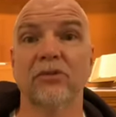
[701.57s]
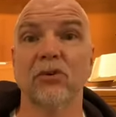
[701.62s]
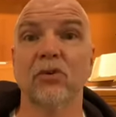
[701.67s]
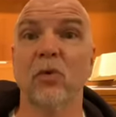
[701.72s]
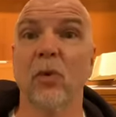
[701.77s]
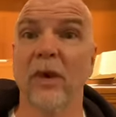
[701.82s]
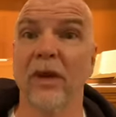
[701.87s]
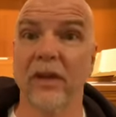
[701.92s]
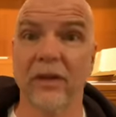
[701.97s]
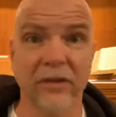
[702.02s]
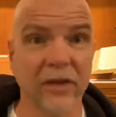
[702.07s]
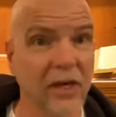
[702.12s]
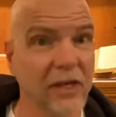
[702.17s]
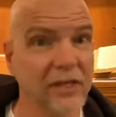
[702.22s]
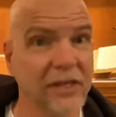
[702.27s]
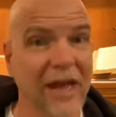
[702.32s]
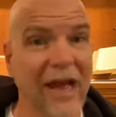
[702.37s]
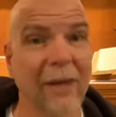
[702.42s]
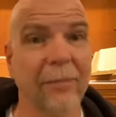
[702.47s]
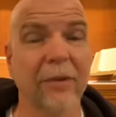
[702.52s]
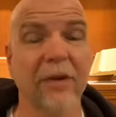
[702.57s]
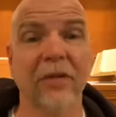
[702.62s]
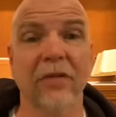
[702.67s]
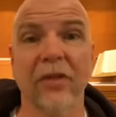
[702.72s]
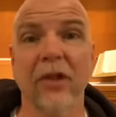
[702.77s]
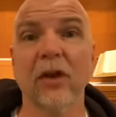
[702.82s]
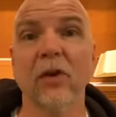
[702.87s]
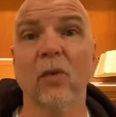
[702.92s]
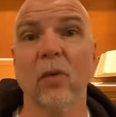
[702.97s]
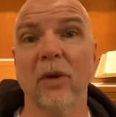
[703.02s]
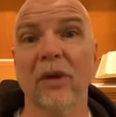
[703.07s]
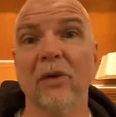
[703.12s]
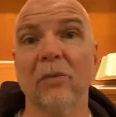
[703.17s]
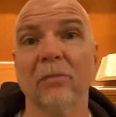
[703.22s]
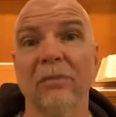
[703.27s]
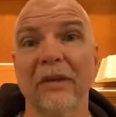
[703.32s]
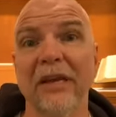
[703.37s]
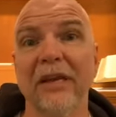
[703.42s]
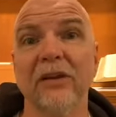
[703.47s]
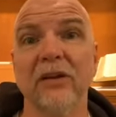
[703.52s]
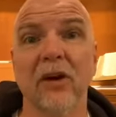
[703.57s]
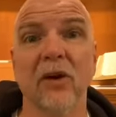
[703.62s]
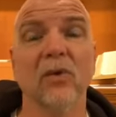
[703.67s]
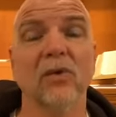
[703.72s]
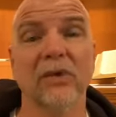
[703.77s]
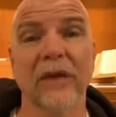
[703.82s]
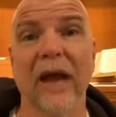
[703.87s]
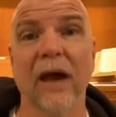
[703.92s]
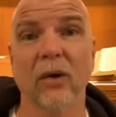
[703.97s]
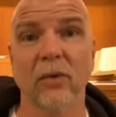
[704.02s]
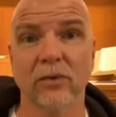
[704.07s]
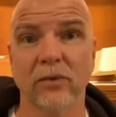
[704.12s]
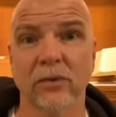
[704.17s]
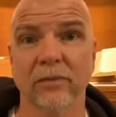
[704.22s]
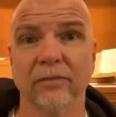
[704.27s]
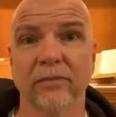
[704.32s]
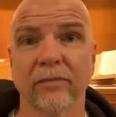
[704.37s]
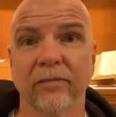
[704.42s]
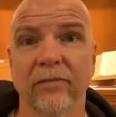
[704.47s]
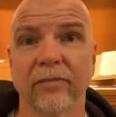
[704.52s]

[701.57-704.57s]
Two, when it does happen, there will be no doubt.